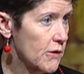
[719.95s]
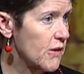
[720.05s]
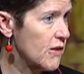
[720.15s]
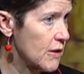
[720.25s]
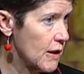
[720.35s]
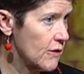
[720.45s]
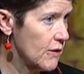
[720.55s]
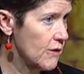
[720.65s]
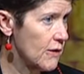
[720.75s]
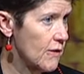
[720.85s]
This is the
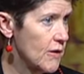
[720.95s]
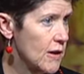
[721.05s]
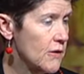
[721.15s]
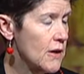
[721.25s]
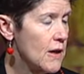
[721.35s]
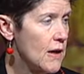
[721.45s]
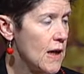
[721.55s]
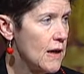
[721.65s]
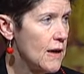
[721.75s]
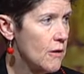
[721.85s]
1970s.
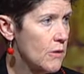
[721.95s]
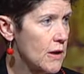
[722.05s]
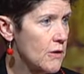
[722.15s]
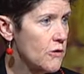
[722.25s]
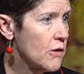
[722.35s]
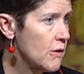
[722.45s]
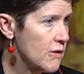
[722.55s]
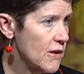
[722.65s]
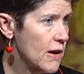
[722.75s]
Now, it turns